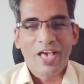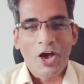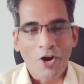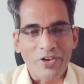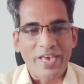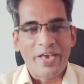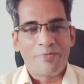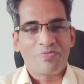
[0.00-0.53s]

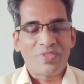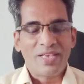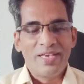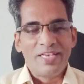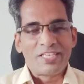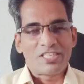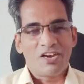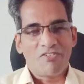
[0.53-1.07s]
Okay,
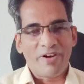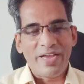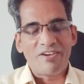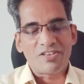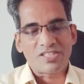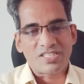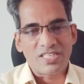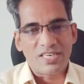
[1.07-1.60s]
so why I
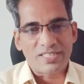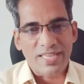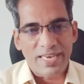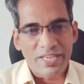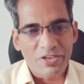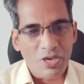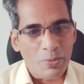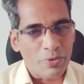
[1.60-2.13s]
was
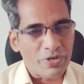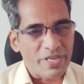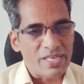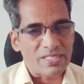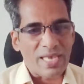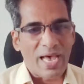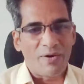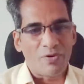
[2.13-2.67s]
telling you about
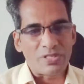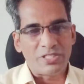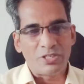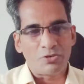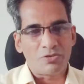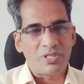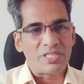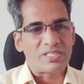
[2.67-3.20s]
this, I was
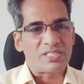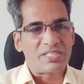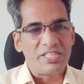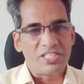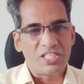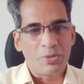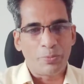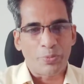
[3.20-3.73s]
into this
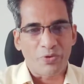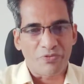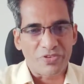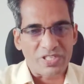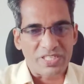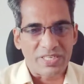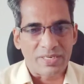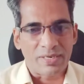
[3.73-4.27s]
teaching
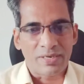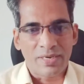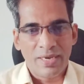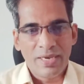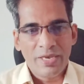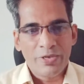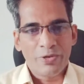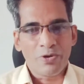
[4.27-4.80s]
profession,
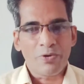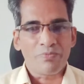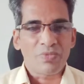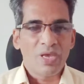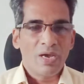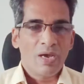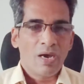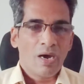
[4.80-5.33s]
you know,
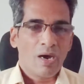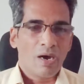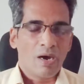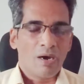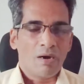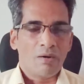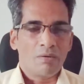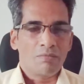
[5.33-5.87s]

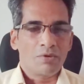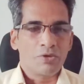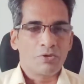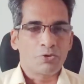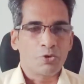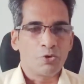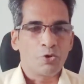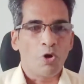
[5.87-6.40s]
to
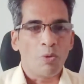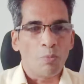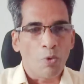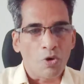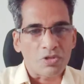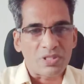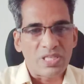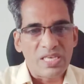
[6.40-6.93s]
know
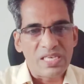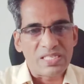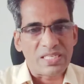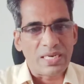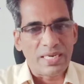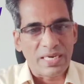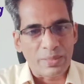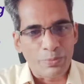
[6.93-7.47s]
more things,
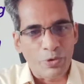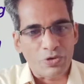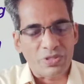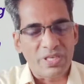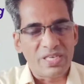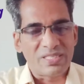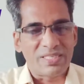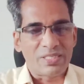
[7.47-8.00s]
learn more
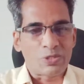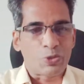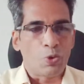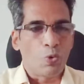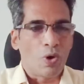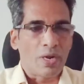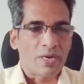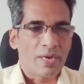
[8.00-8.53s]
things and
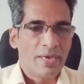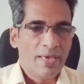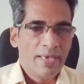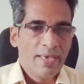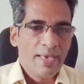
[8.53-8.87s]
so on.